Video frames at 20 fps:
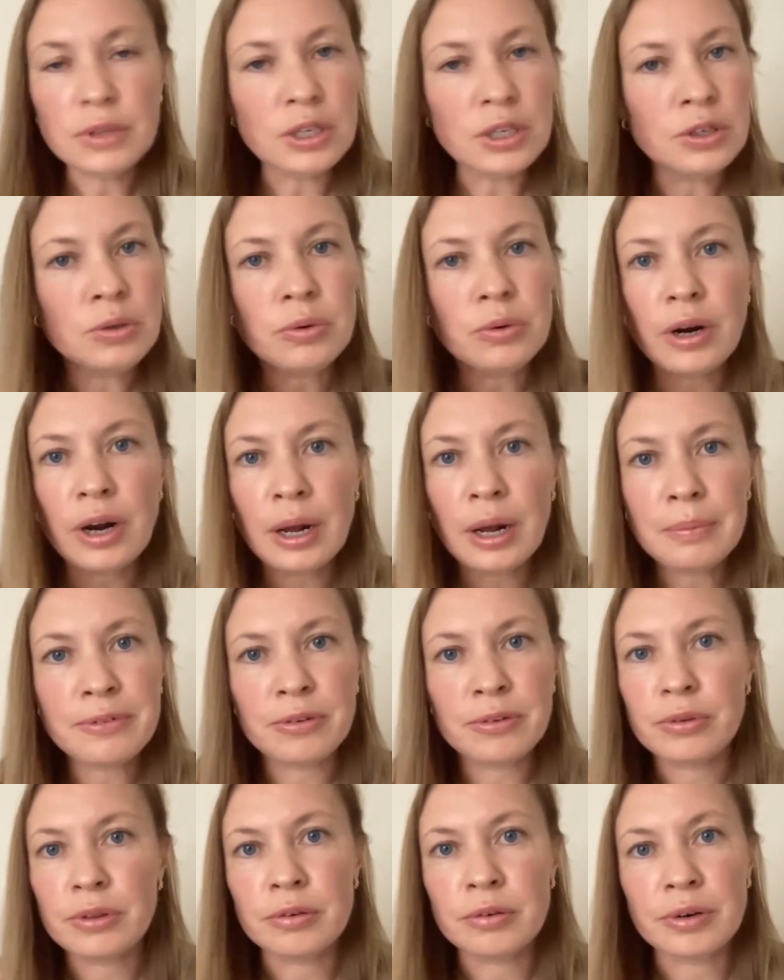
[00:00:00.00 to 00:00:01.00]
You are
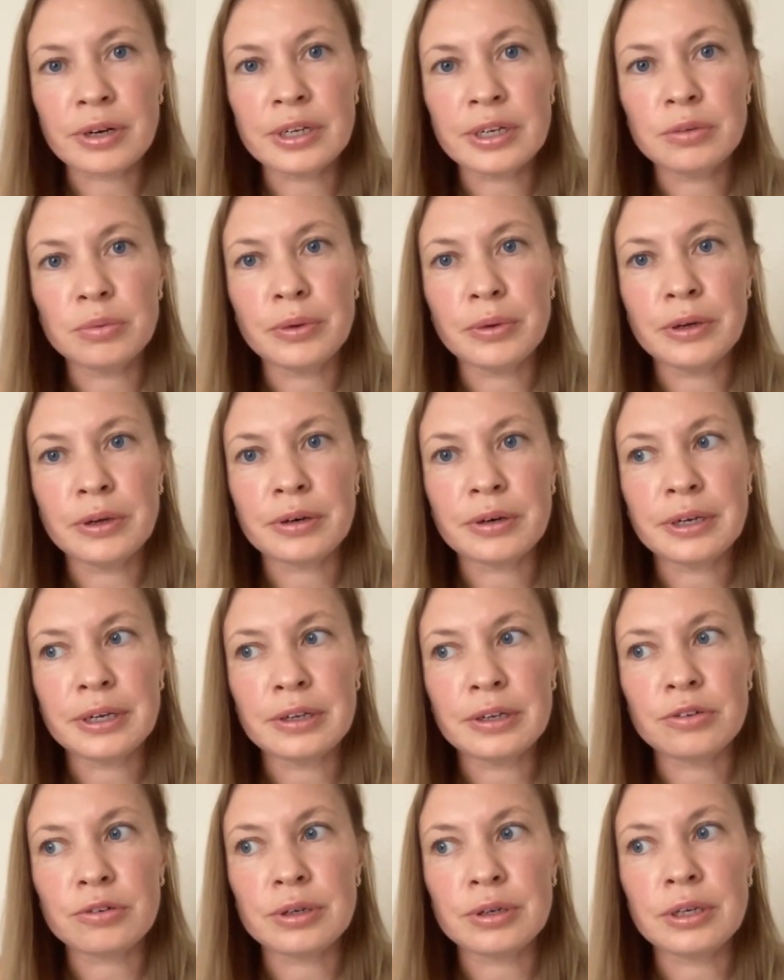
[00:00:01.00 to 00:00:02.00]
absolutely right. We are
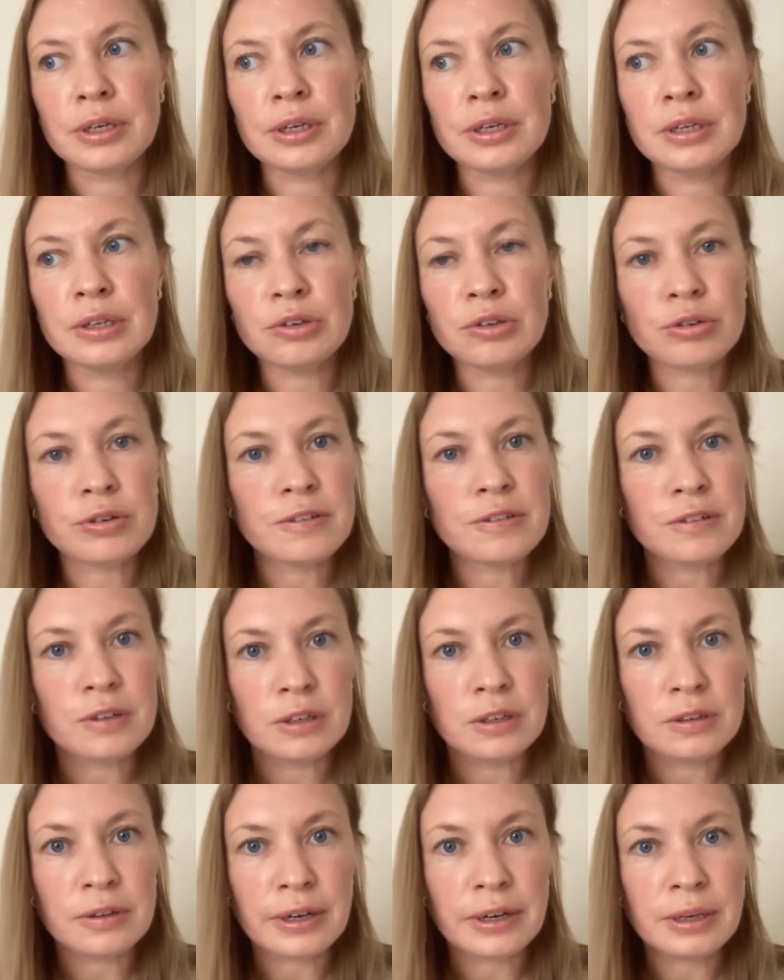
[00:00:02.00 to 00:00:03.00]
entering
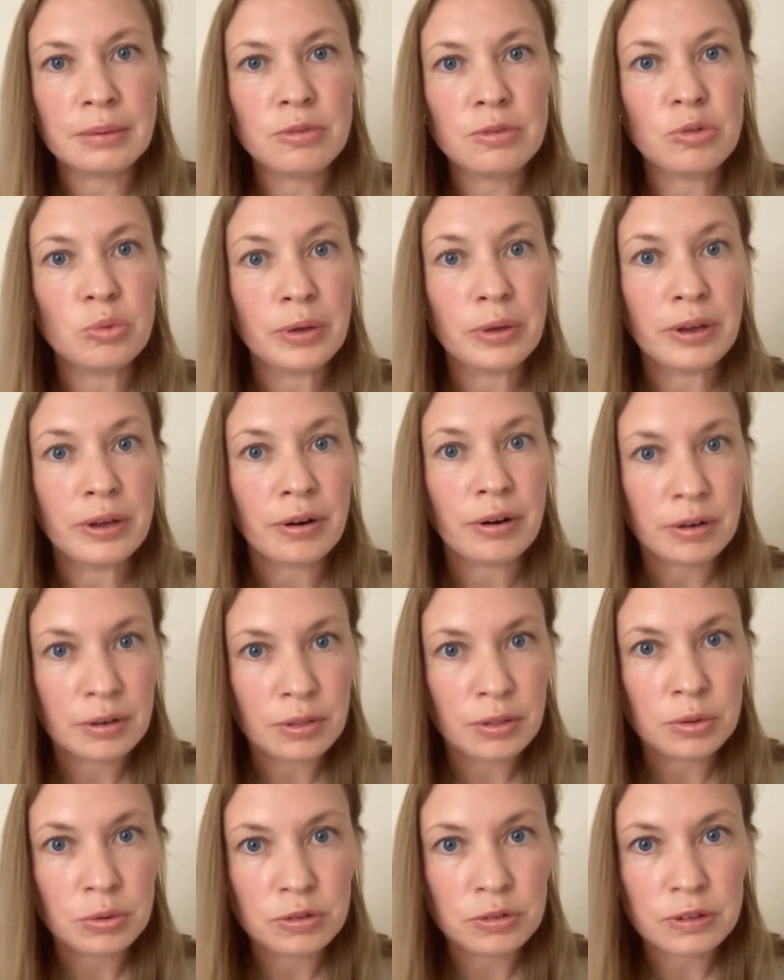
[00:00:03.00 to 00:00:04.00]
interesting times. We are in
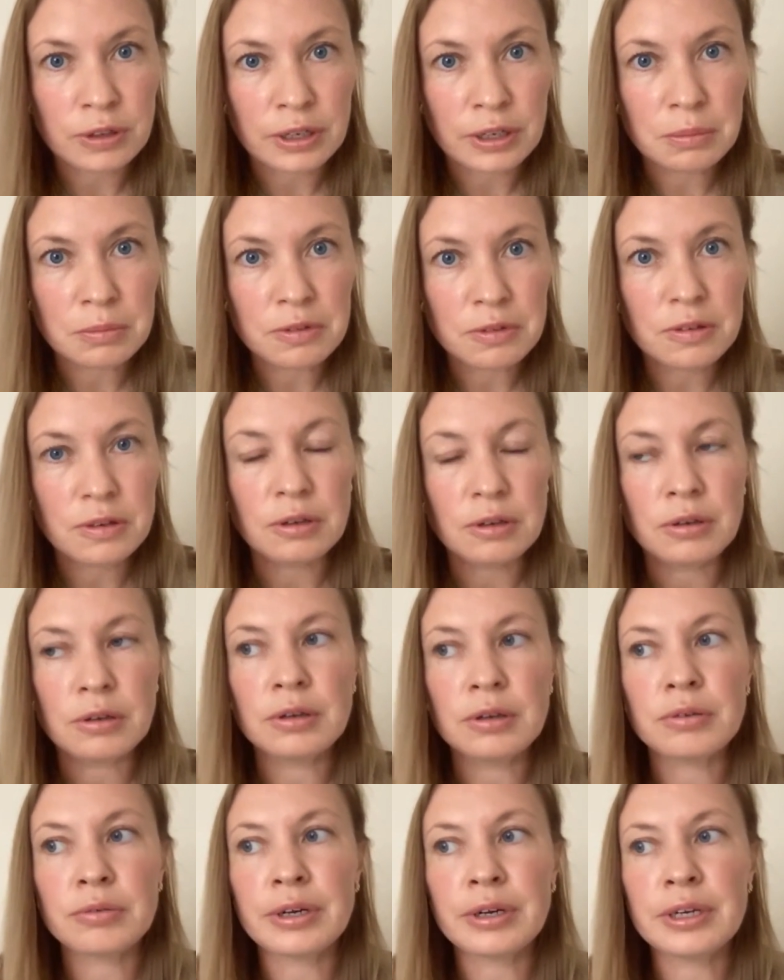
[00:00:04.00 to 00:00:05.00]
those times
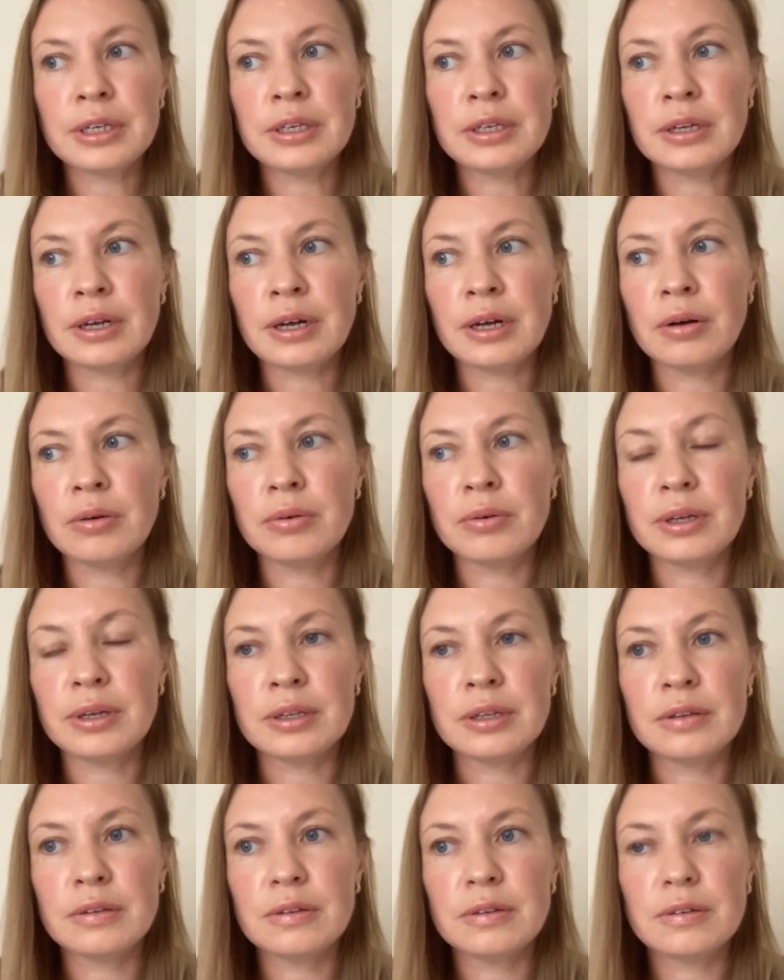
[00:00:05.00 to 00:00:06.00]
right now,
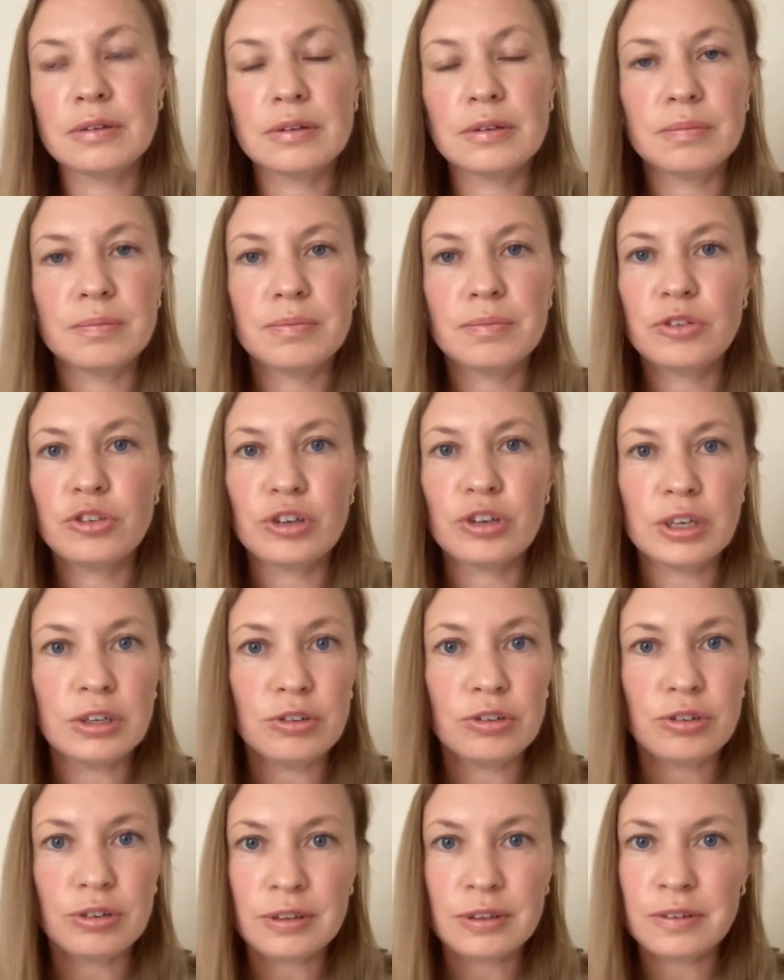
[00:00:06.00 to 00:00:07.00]
and
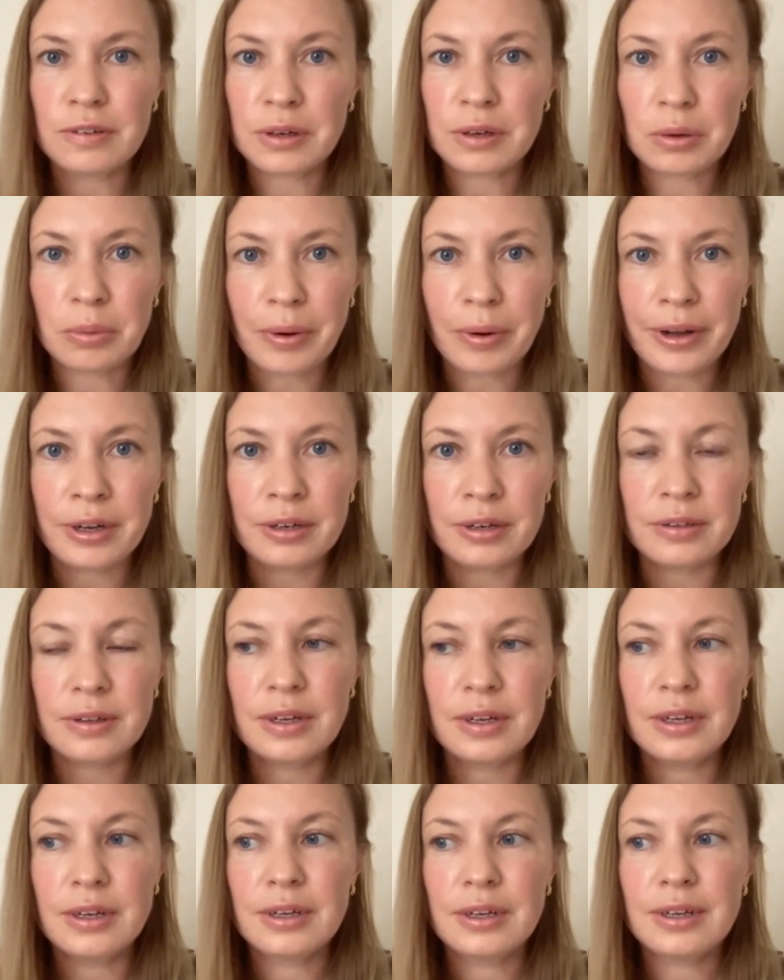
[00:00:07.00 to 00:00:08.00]
change is required.
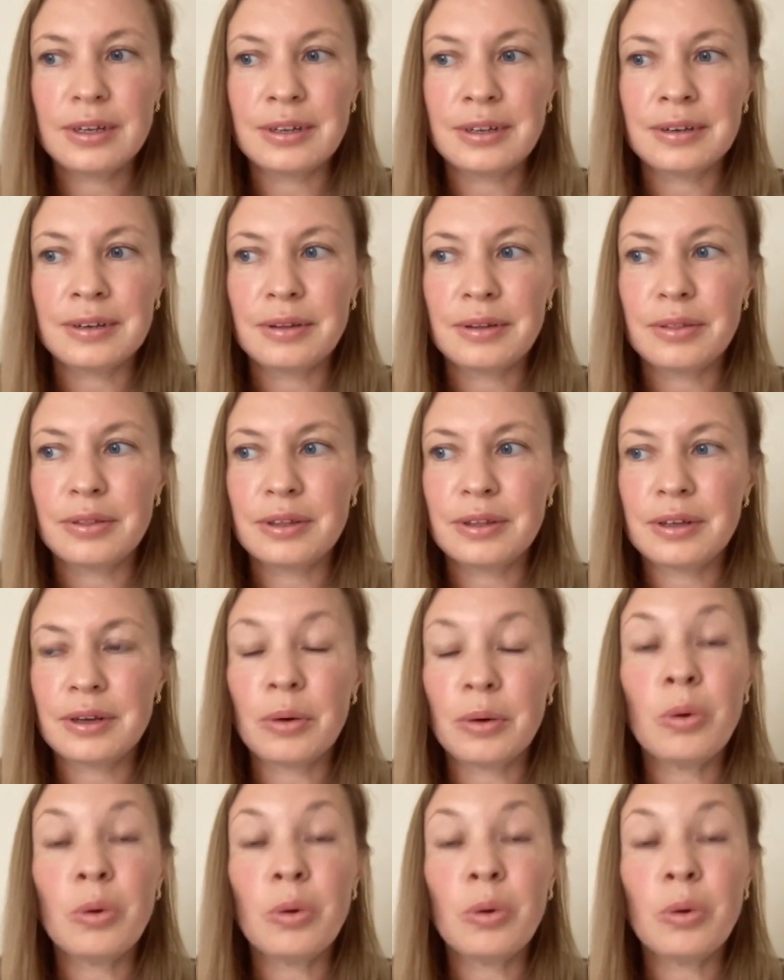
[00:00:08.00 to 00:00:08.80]
And I think